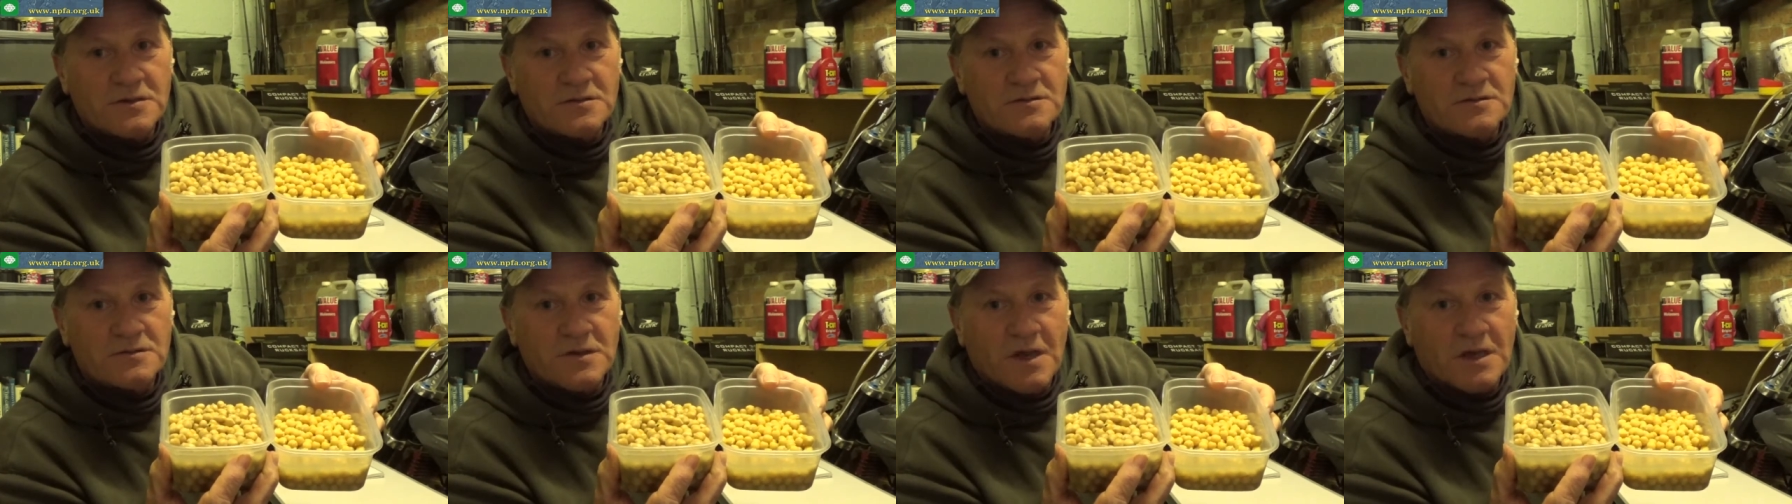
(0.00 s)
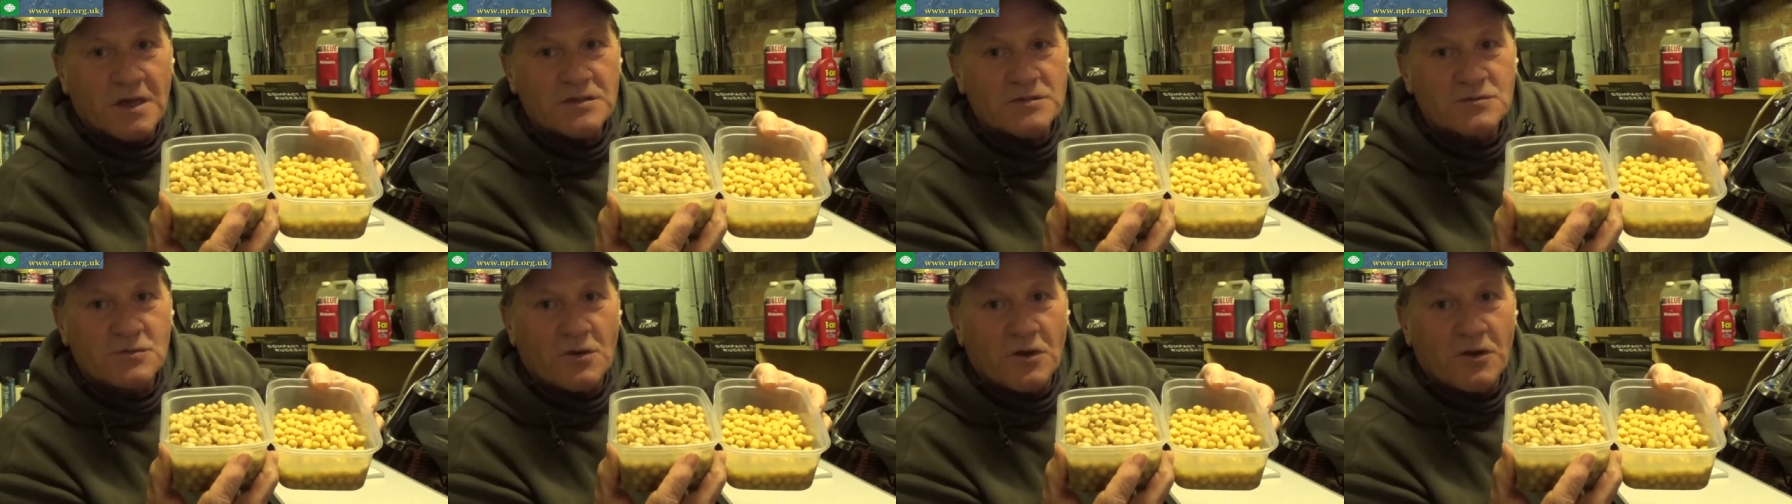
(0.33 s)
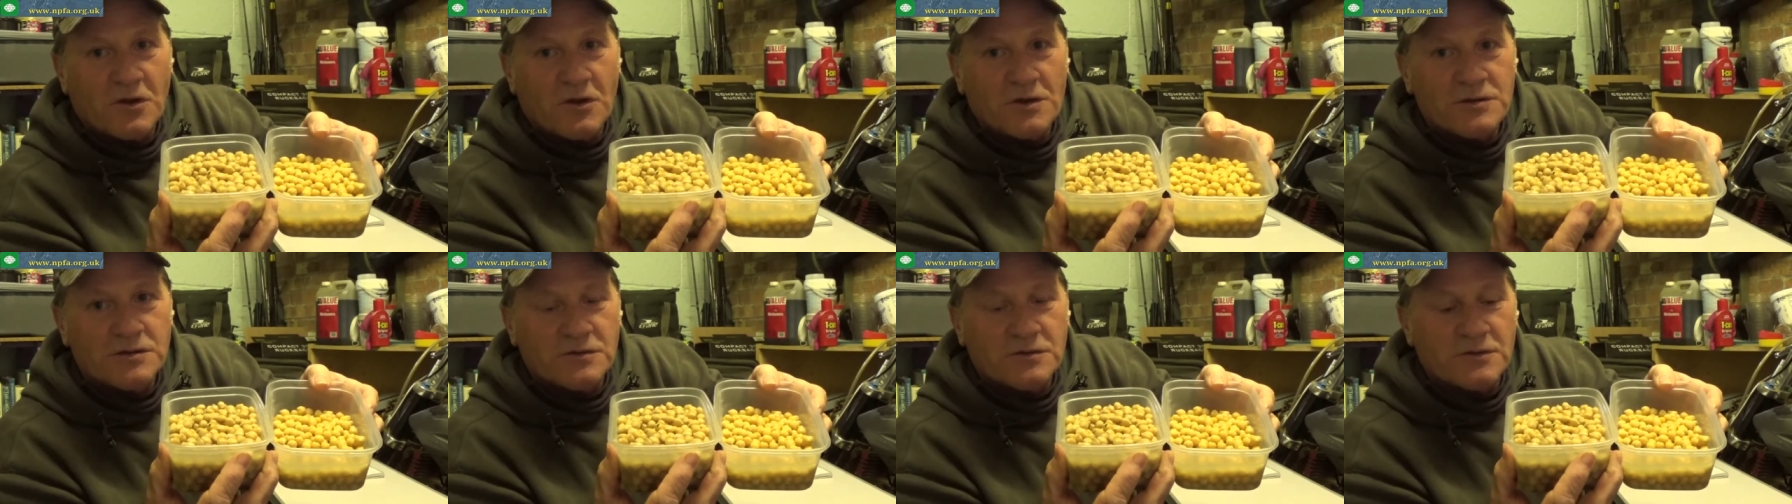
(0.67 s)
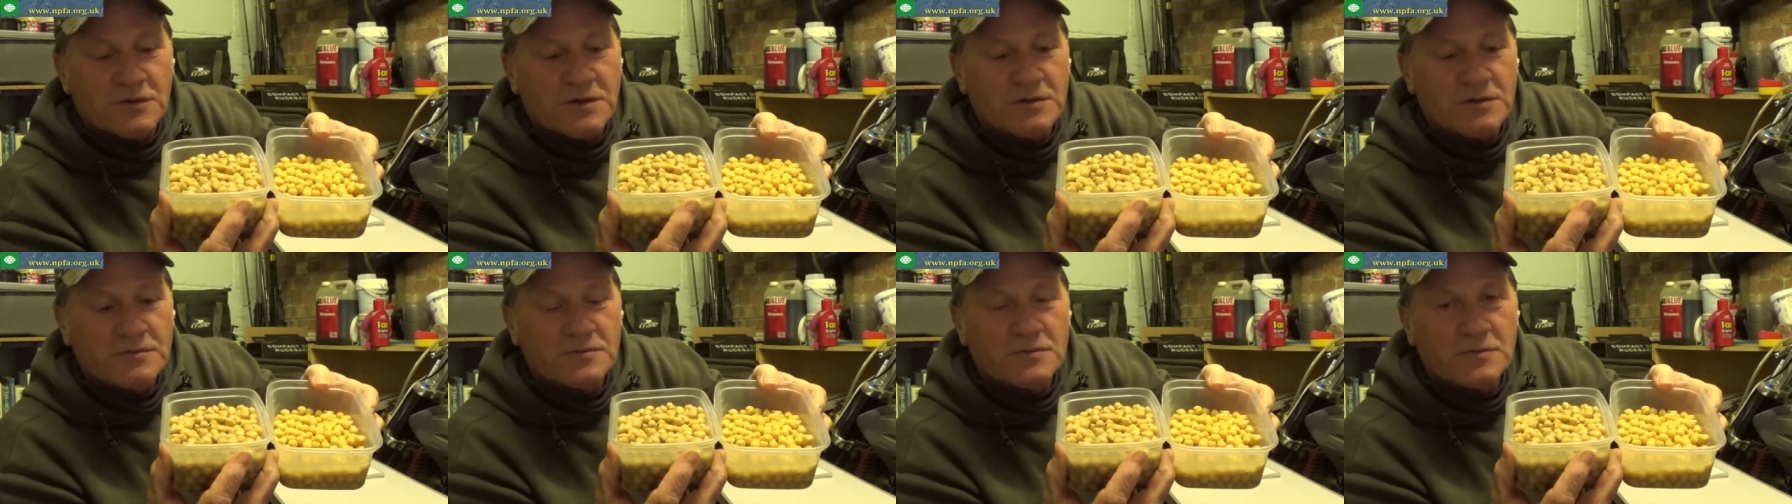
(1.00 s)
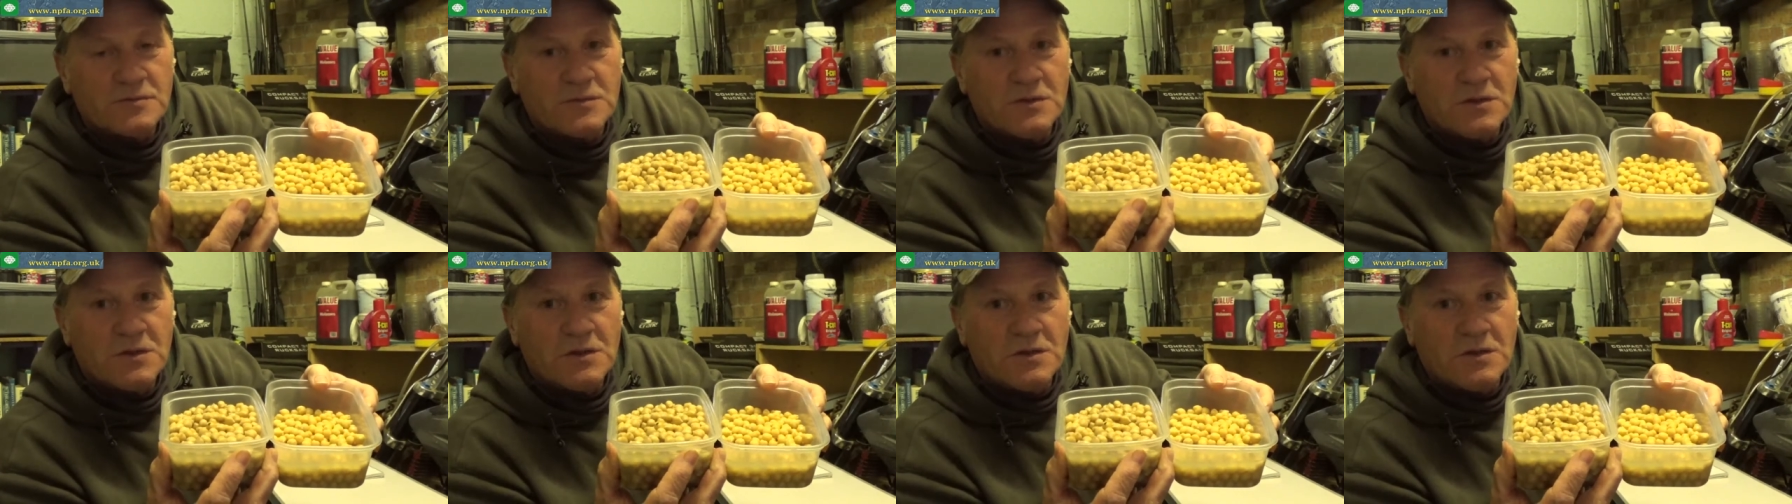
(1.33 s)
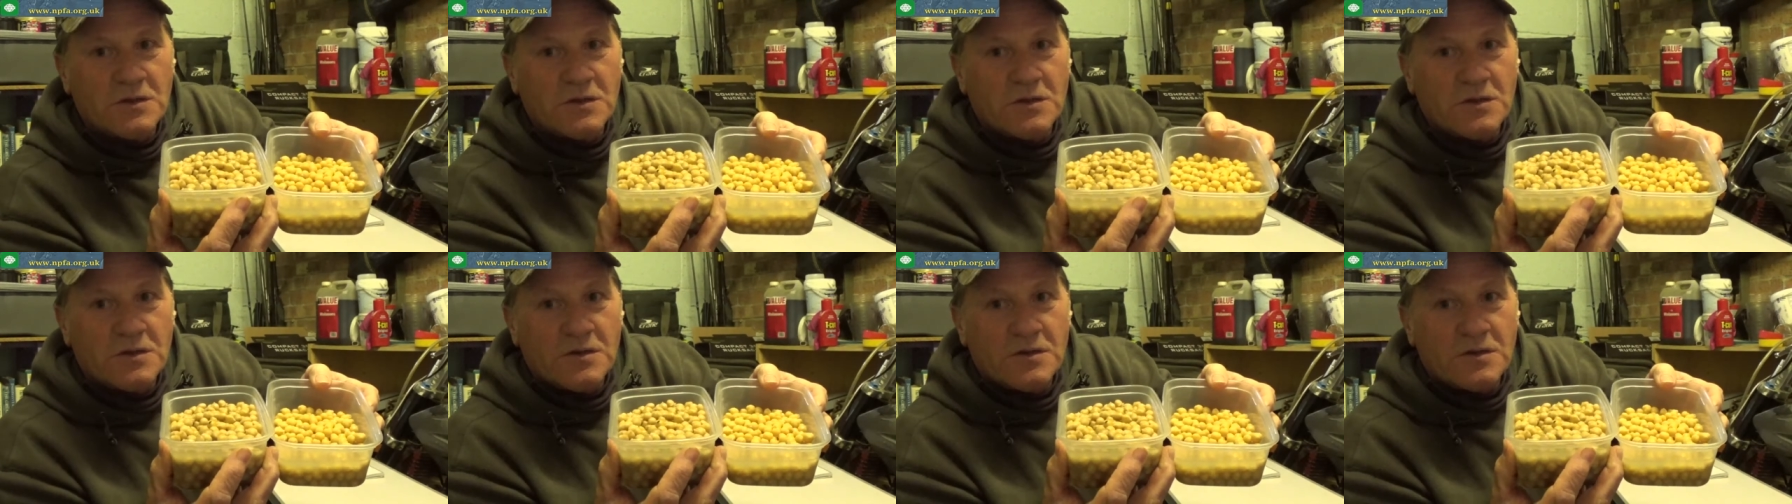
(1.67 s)
that's why I do it.
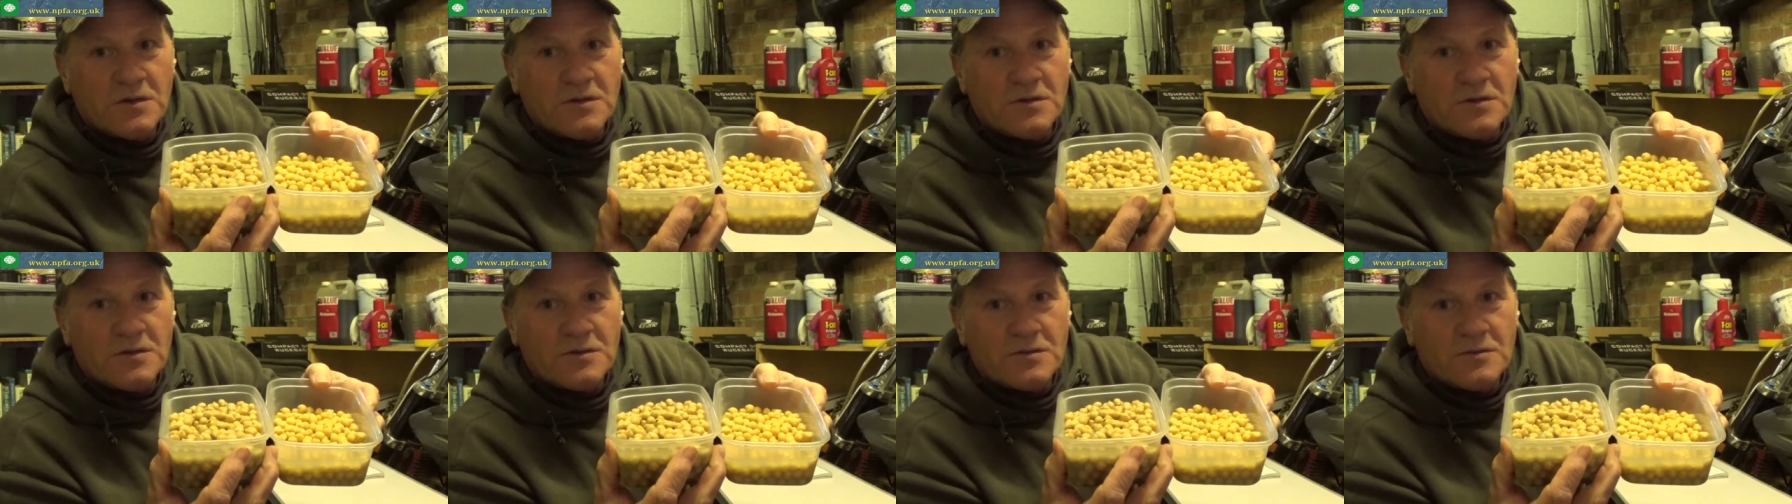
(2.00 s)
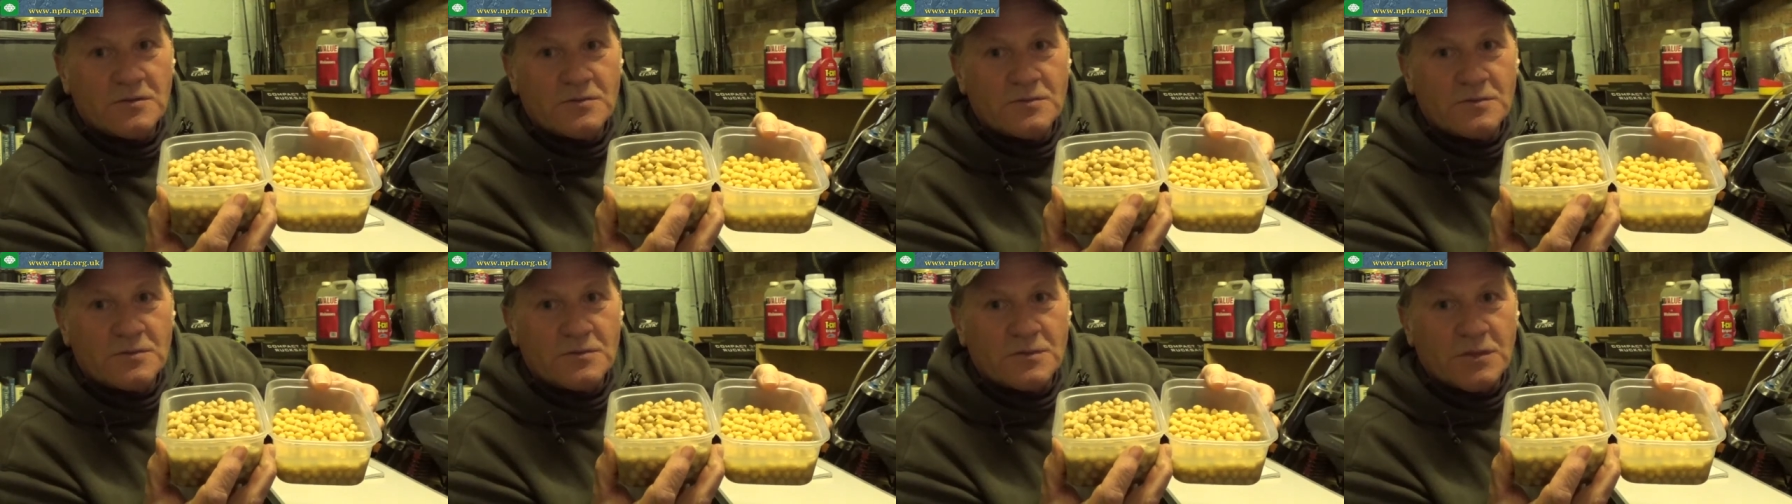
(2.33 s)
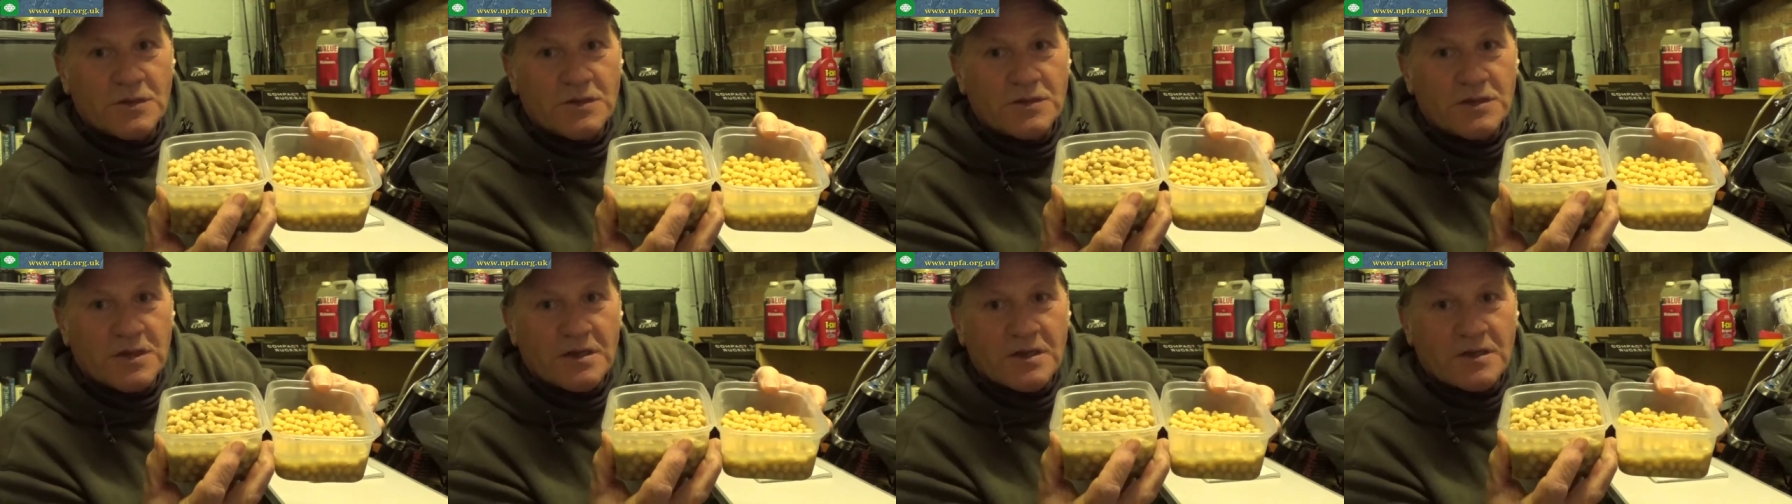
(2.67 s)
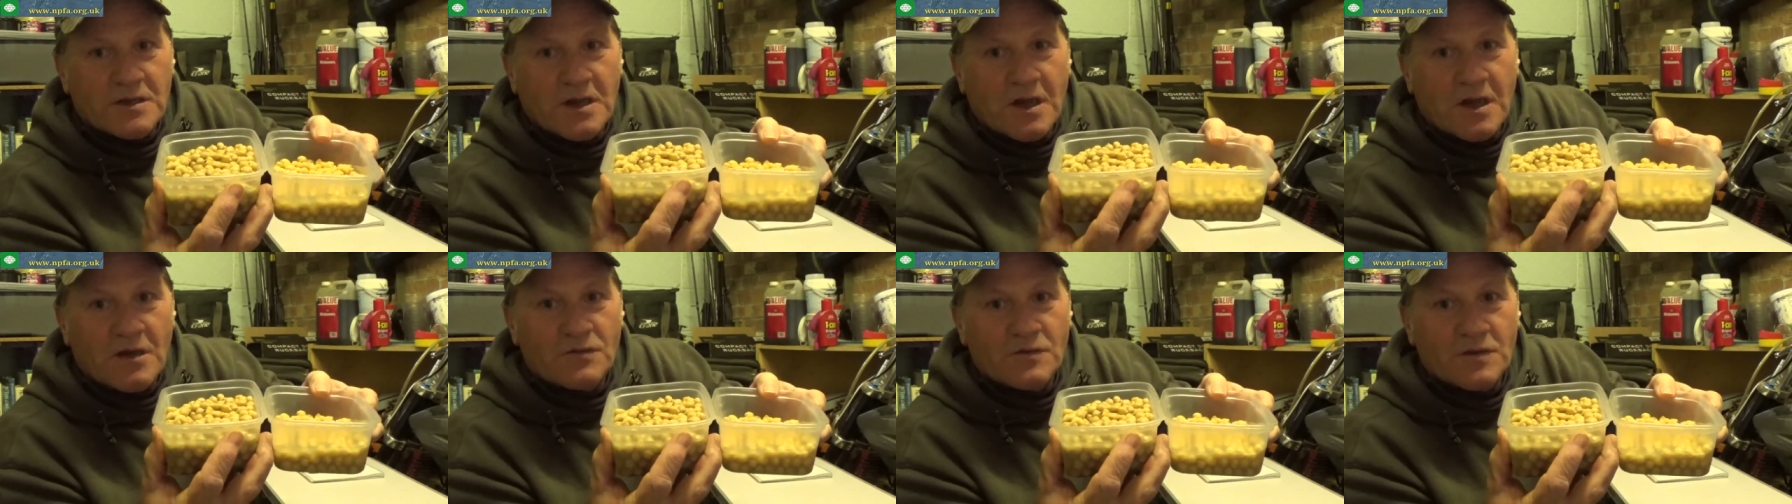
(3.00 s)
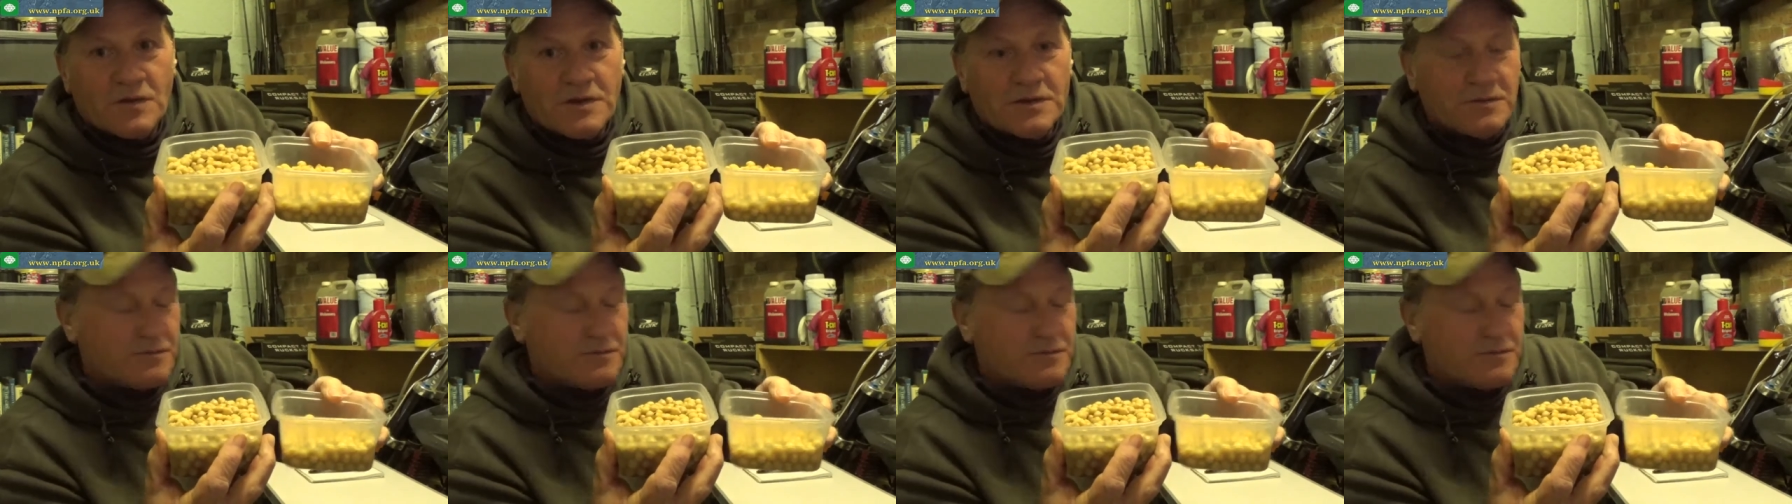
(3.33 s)
But yeah, lovely.